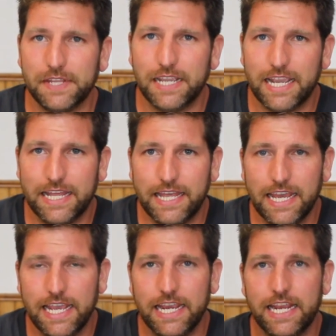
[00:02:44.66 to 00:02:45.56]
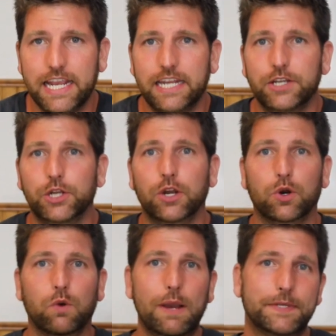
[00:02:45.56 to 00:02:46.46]
then you can go to
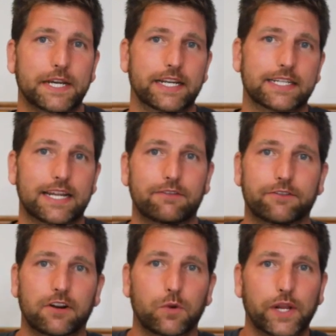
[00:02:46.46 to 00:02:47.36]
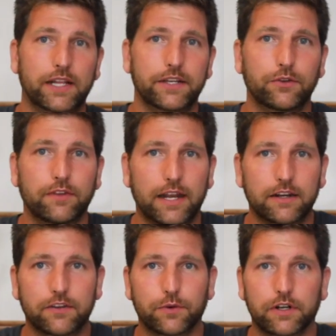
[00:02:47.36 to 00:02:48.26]
our website. Sign up for our weekly newsletter,
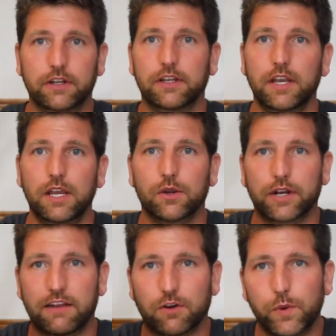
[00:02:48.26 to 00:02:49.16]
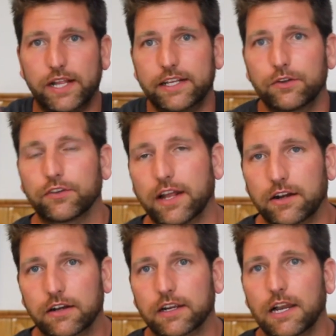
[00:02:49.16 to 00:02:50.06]
because we're gonna have our weekly
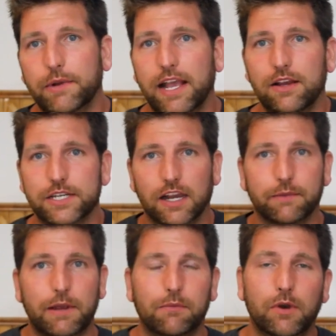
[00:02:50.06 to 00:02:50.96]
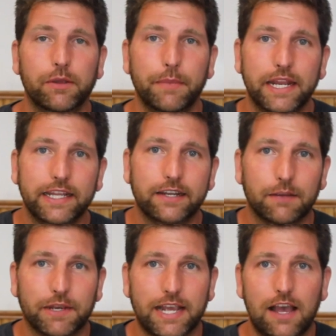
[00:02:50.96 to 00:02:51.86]
newsletter coming out, mainly
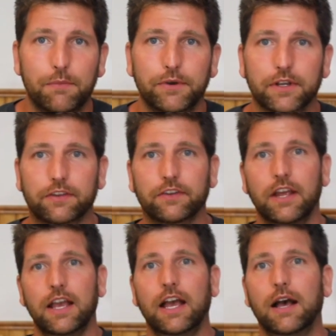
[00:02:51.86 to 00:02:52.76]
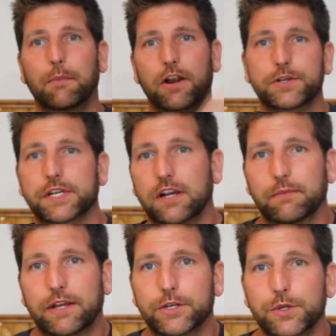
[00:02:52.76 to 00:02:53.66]
talking about comic books, partially talking
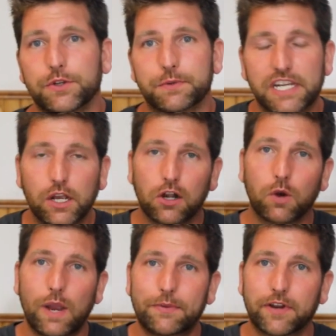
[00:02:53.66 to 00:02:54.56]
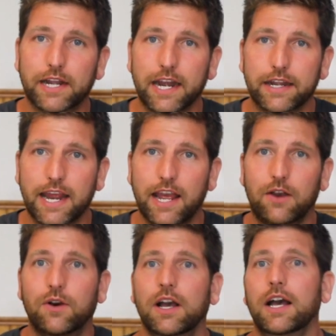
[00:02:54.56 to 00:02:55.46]
about news. But you go to our website right
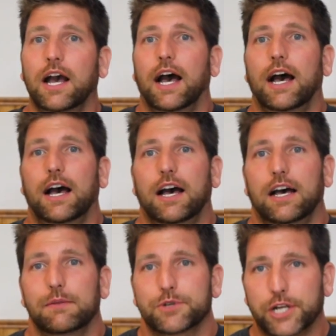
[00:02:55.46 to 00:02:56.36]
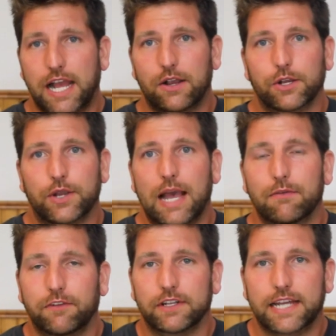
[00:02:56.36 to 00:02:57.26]
now,
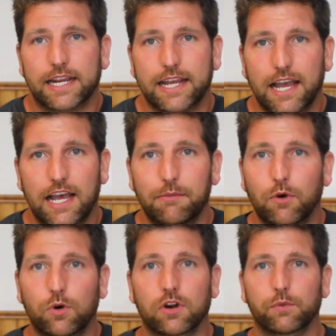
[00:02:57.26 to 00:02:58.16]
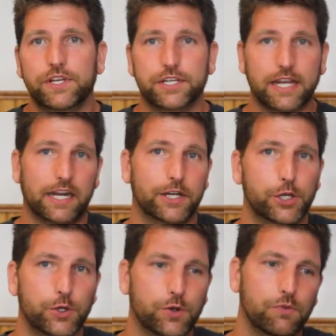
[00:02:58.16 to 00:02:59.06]
ChicagoComicVault.com, or we just got a
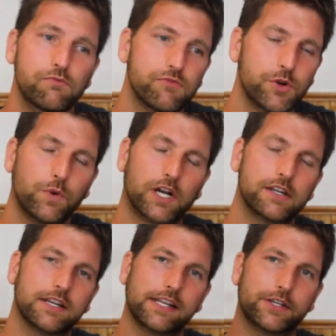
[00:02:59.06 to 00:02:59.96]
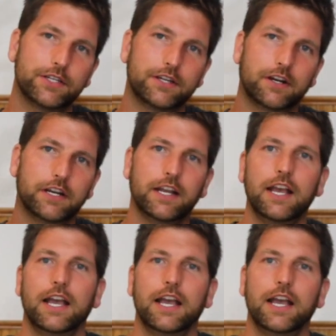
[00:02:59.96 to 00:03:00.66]
new one that just started,